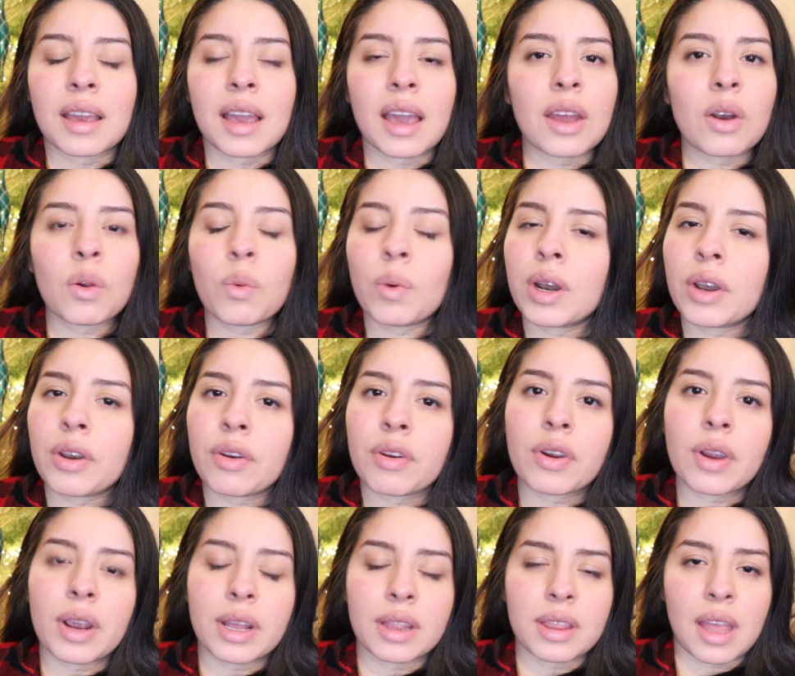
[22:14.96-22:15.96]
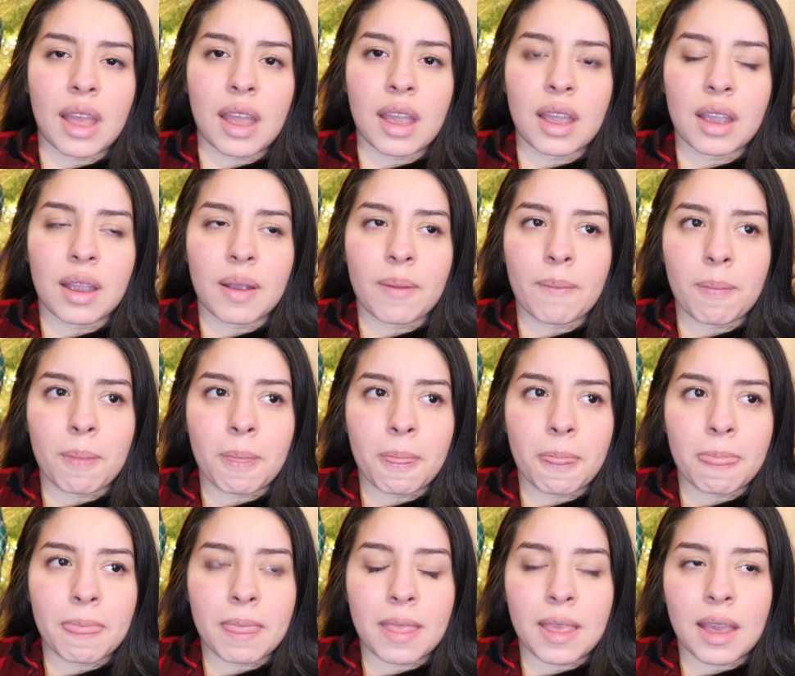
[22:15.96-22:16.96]
I don't want to regret that.
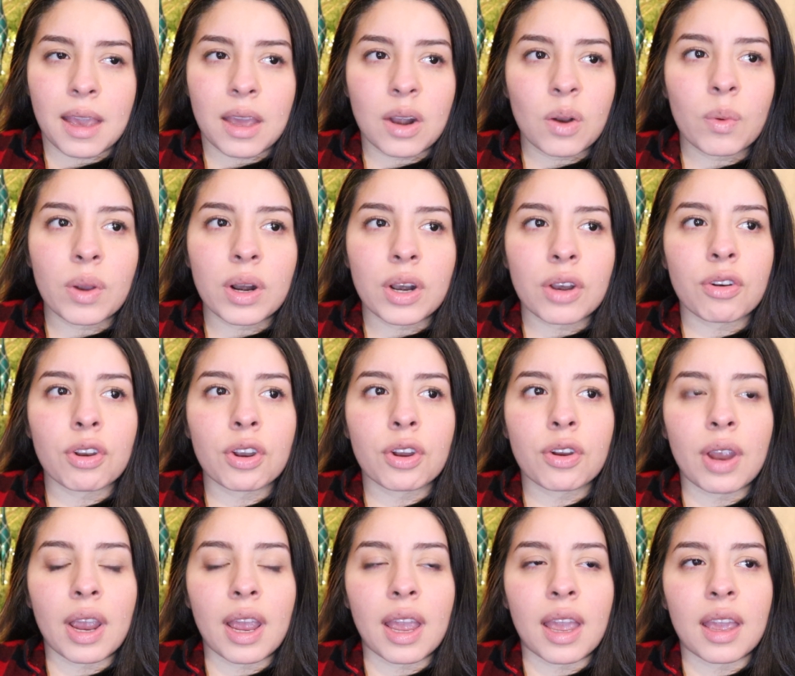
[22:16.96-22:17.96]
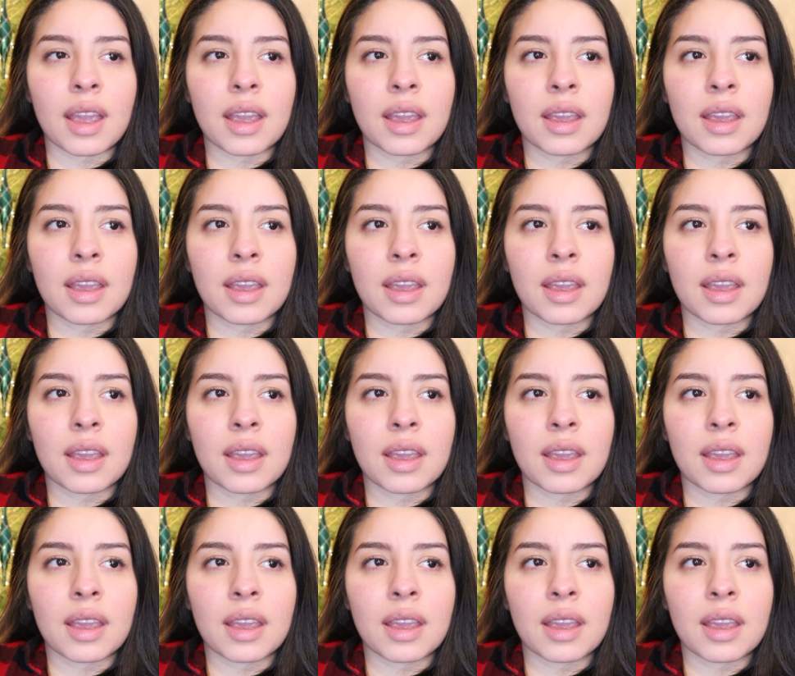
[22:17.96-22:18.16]
I don't want to regret.